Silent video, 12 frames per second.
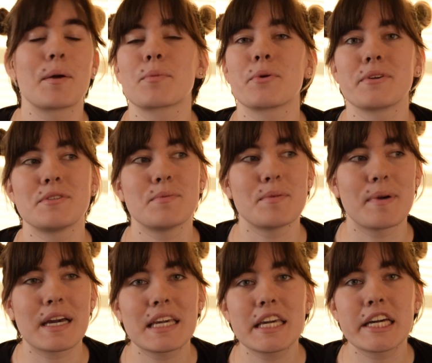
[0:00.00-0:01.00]
I'm going to be
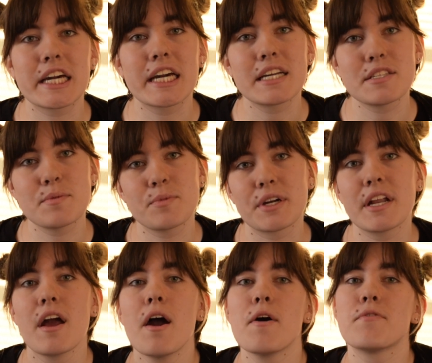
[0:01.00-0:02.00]
back here in Des Moines
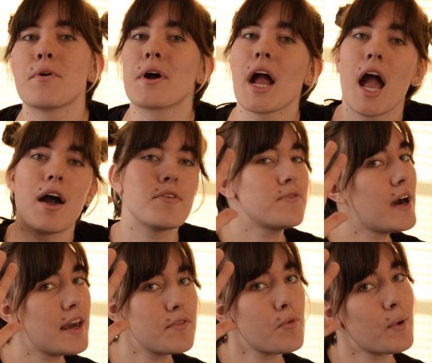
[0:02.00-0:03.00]
for
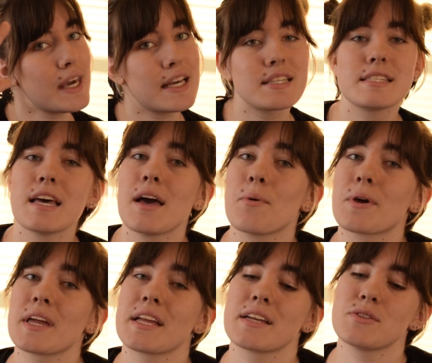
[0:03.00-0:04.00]
five weeks
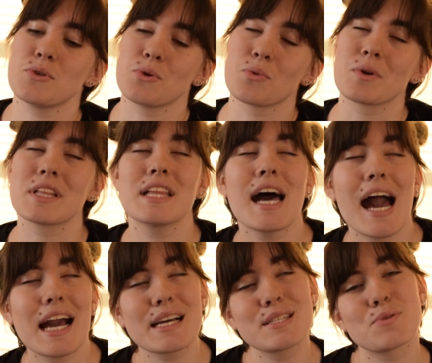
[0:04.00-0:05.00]
getting to
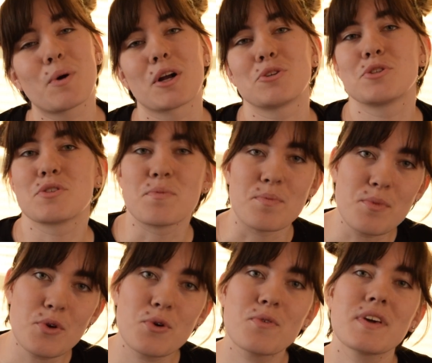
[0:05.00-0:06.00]
relax, watch some
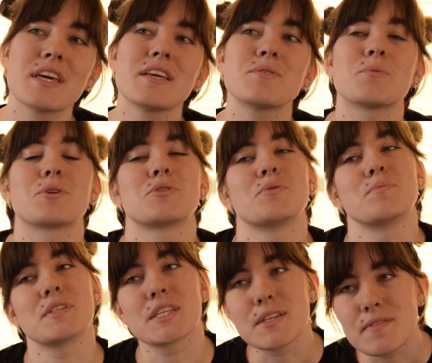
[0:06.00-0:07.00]
movies, watch some
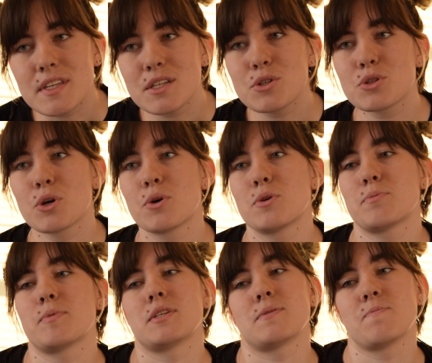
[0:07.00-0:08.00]
TV shows,
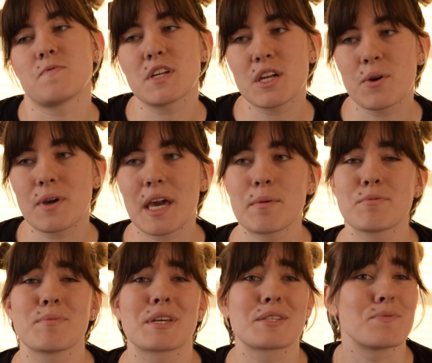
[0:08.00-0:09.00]
play some video game,
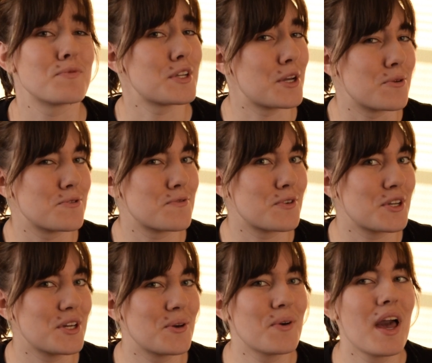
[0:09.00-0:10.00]
make some videos for
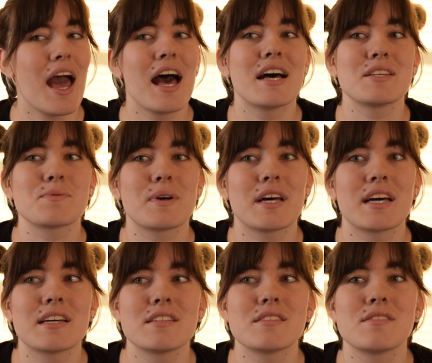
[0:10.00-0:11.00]
you, as well
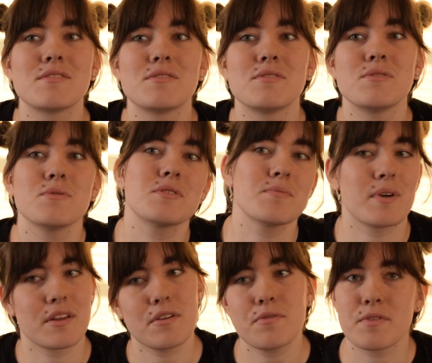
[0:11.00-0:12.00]
as do some
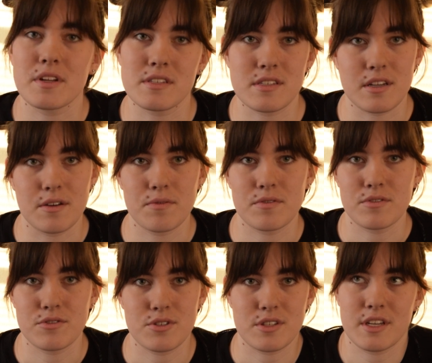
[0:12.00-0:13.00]
other fun stuff and
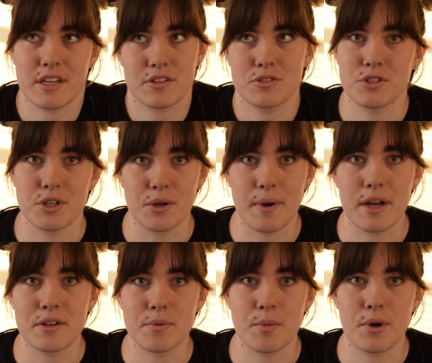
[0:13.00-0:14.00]
just like chill
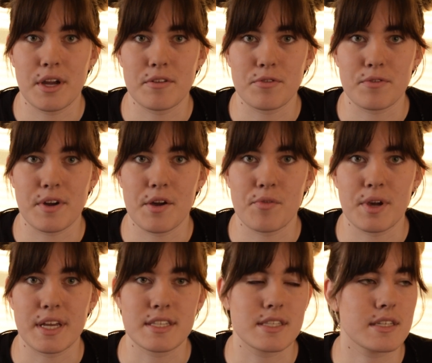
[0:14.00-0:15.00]
around Des Moines for five
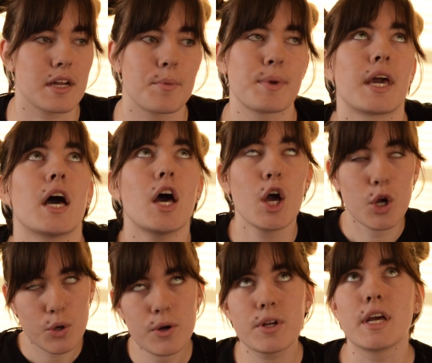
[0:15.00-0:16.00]
weeks. It's gonna be a
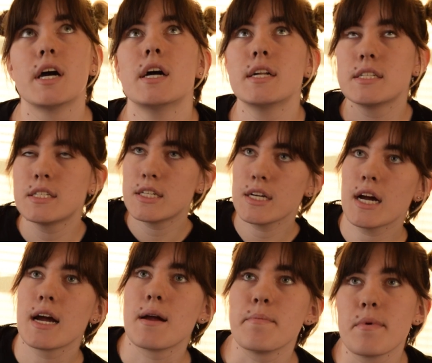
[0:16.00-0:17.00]
good
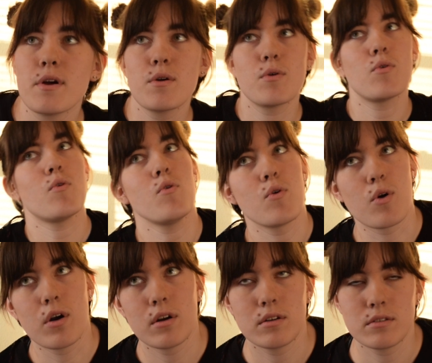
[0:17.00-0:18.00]
time. Oh,
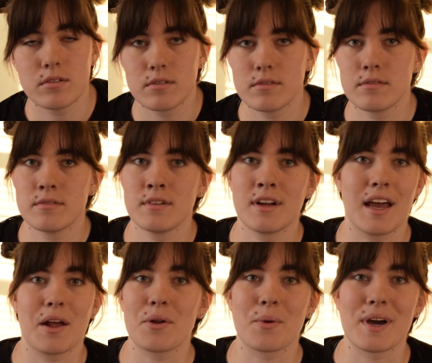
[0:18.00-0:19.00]

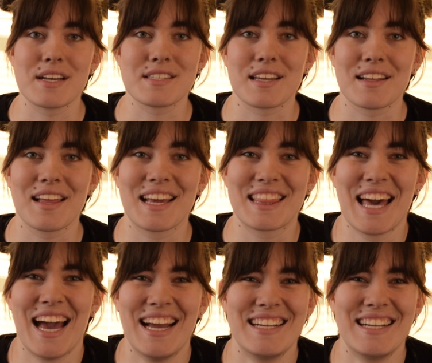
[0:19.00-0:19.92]
I don't know why I said it like that.